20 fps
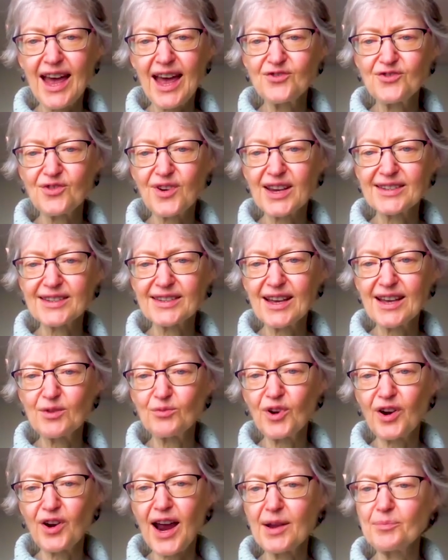address
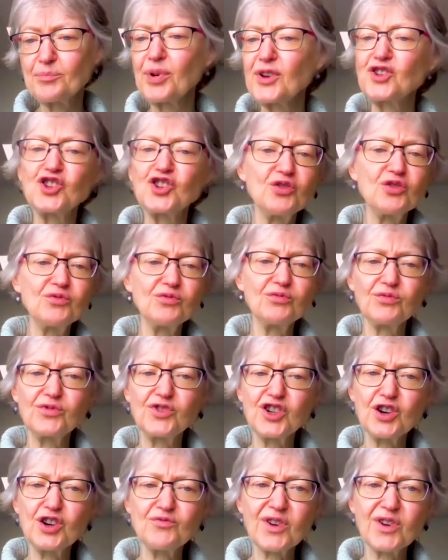that we're at, but
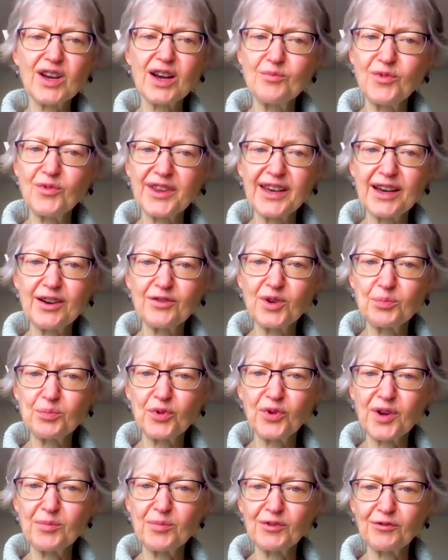don't come without an
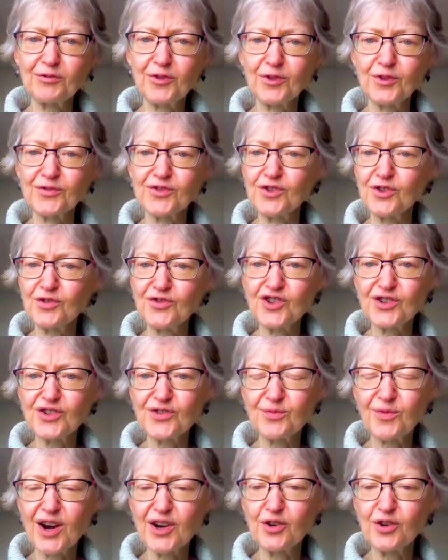appointment, folks. Don't
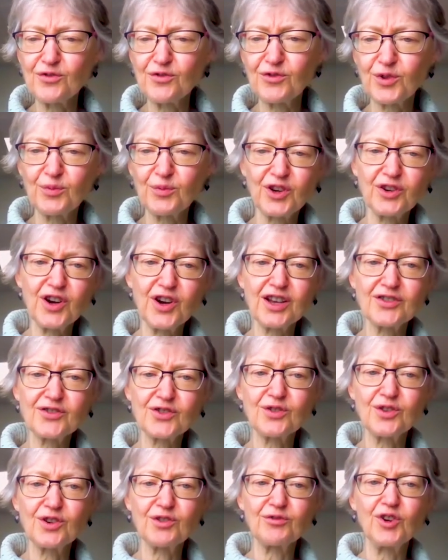just run over. We're
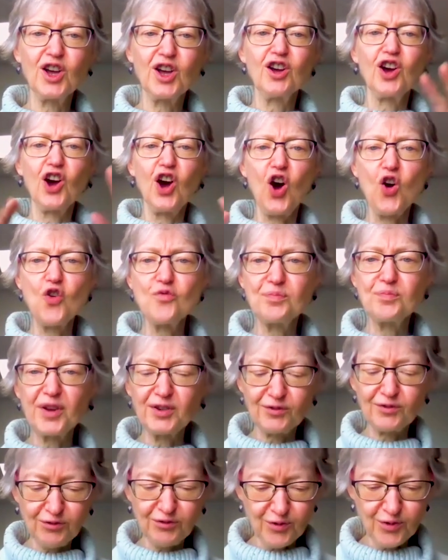not sort of
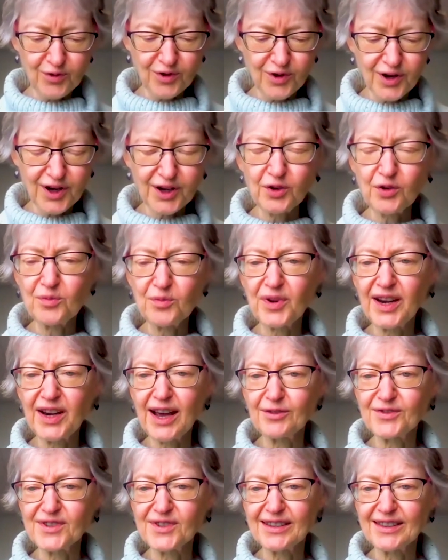open for an open
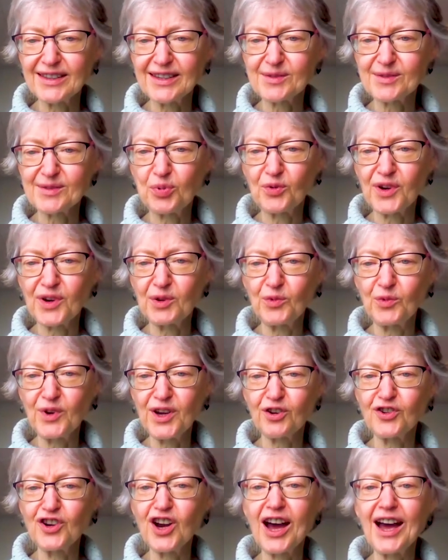house at this point.
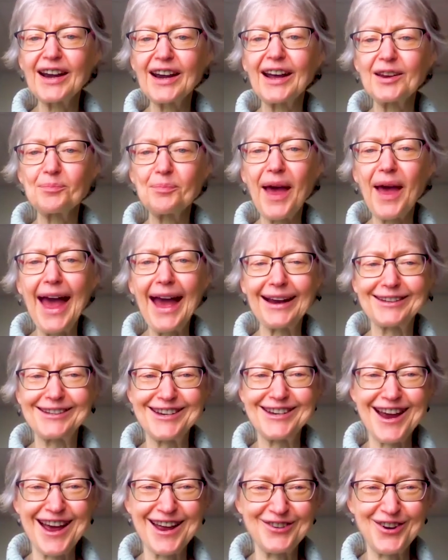We are not
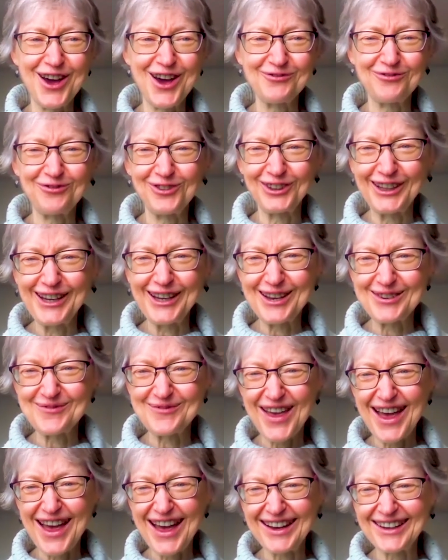unpacked yet, not fully
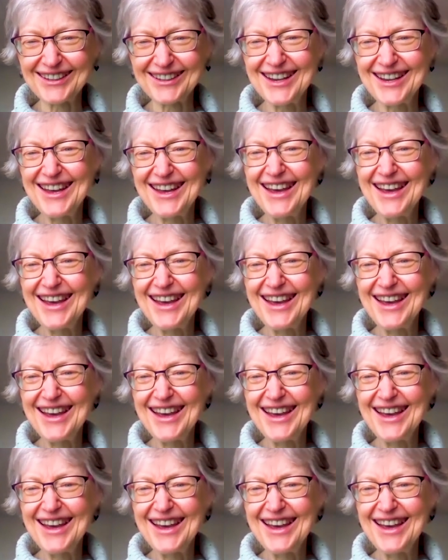unpacked.